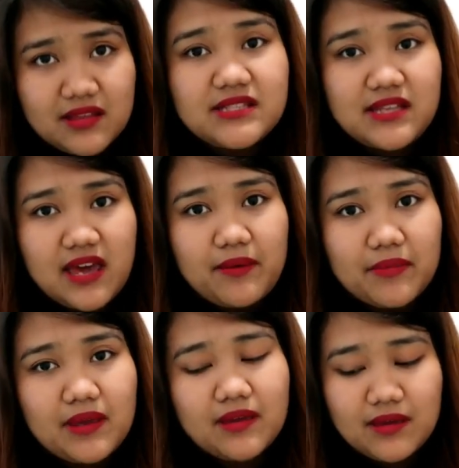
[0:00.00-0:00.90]
the same.
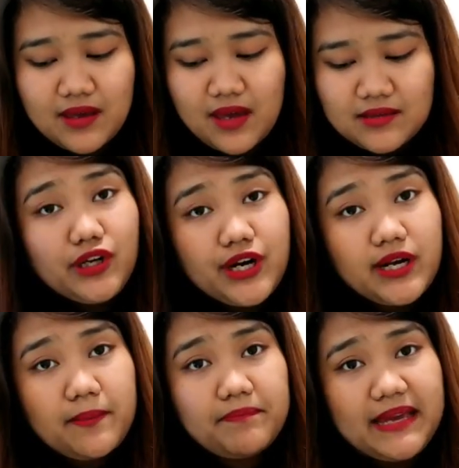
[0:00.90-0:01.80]
Yeah.
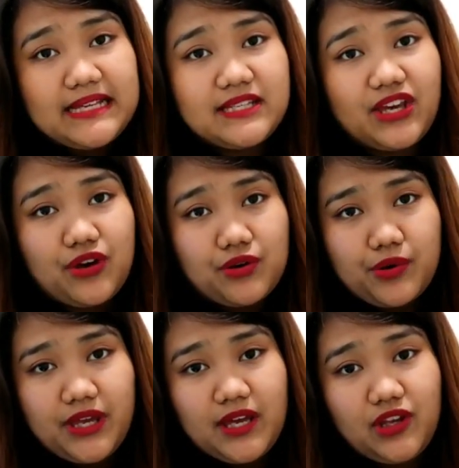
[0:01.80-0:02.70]
Learn basic
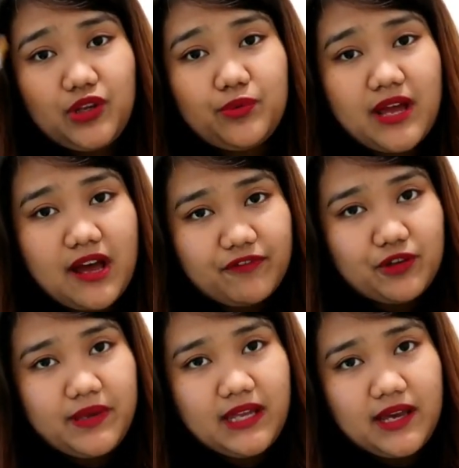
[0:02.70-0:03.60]
Korean. You don't have
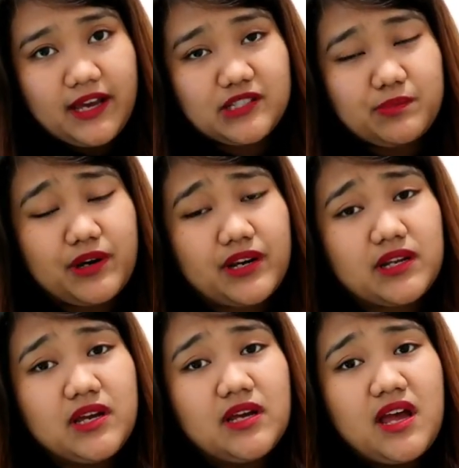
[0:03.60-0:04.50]
to be an
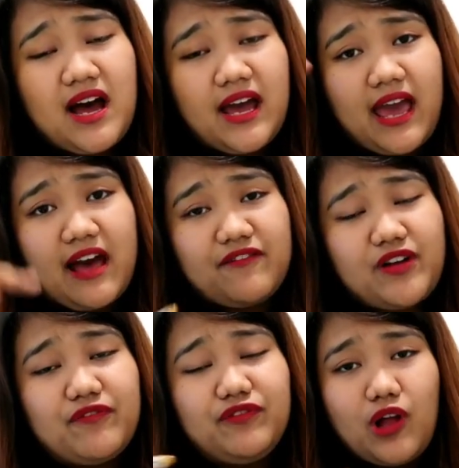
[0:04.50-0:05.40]
expert. I
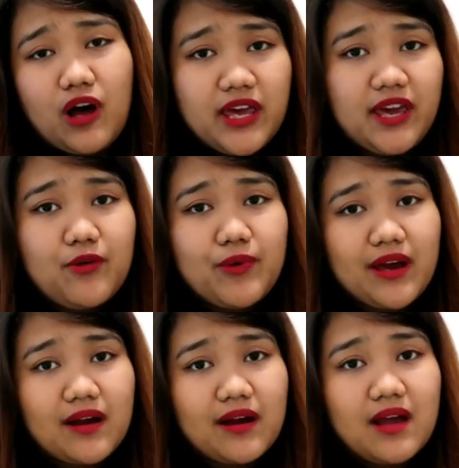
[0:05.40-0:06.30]
have a vlog here
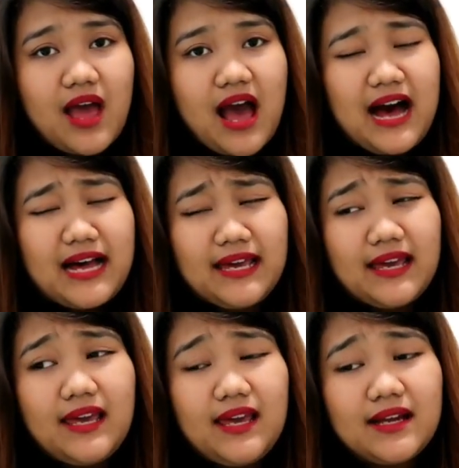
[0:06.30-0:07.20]
where
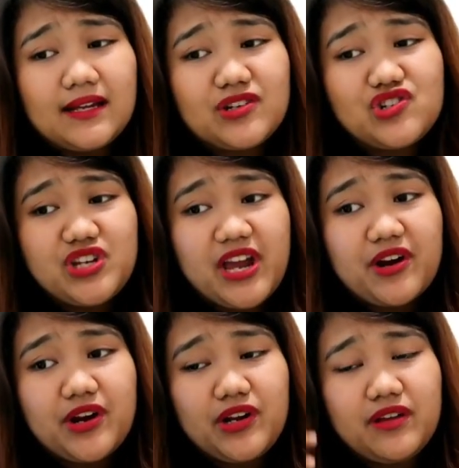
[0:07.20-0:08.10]
I
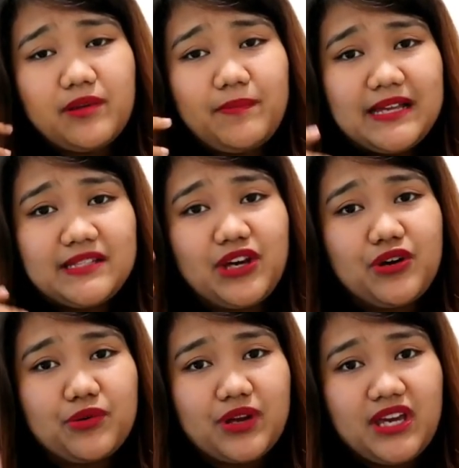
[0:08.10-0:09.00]
shared the basic
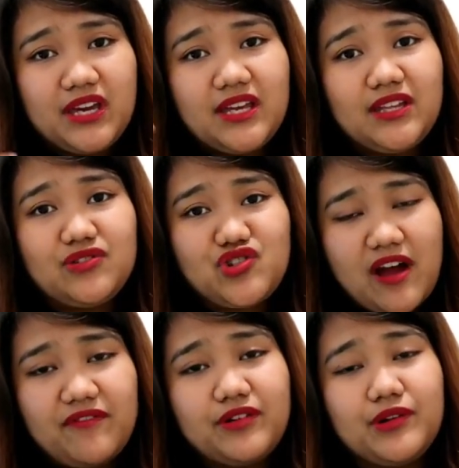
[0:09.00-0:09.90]
Korean
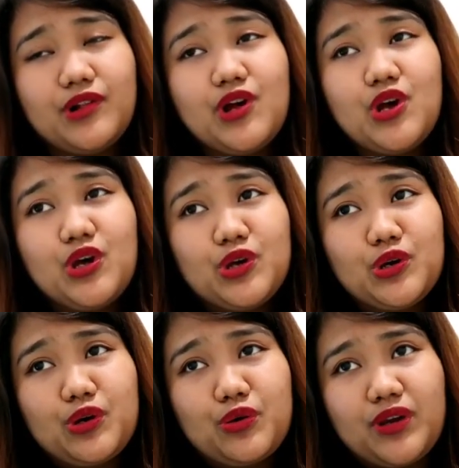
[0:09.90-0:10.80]
travel,
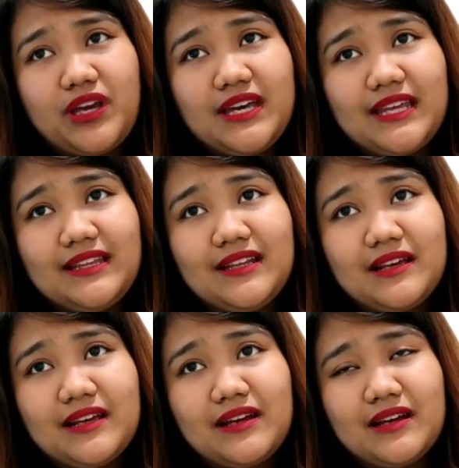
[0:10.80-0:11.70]
Korean
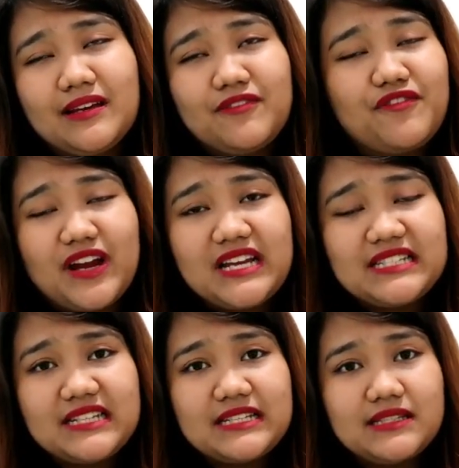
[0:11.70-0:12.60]

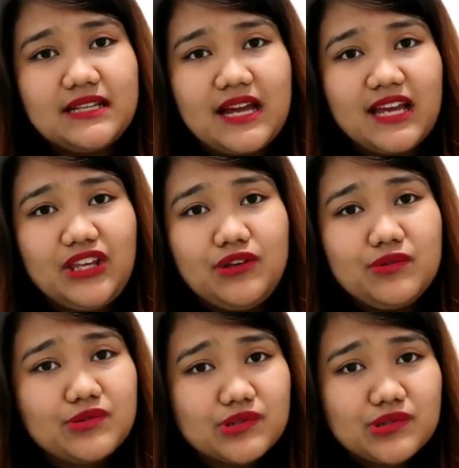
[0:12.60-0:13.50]
phrases that I
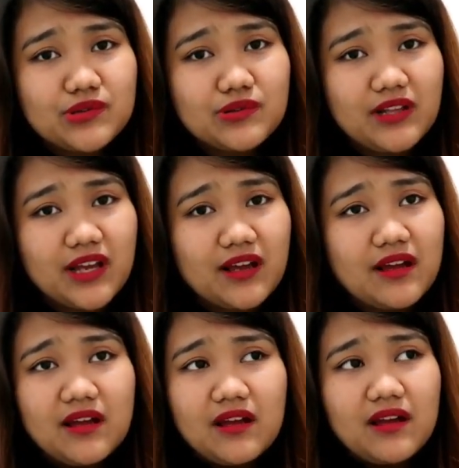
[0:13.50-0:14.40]
used, like